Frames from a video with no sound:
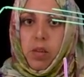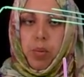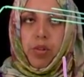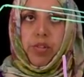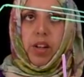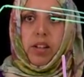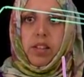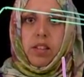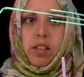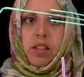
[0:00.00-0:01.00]

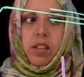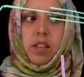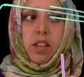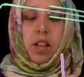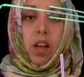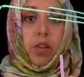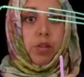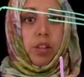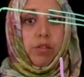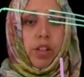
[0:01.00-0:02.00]
Perfect. And
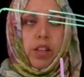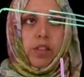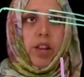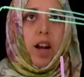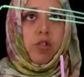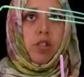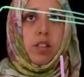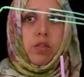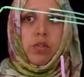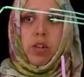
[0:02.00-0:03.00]
those are really the
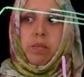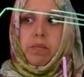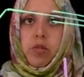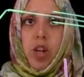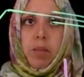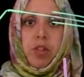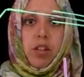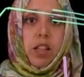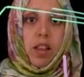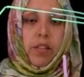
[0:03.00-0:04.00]
reactions from chapter
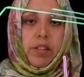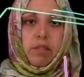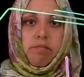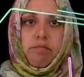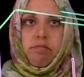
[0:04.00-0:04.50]
11.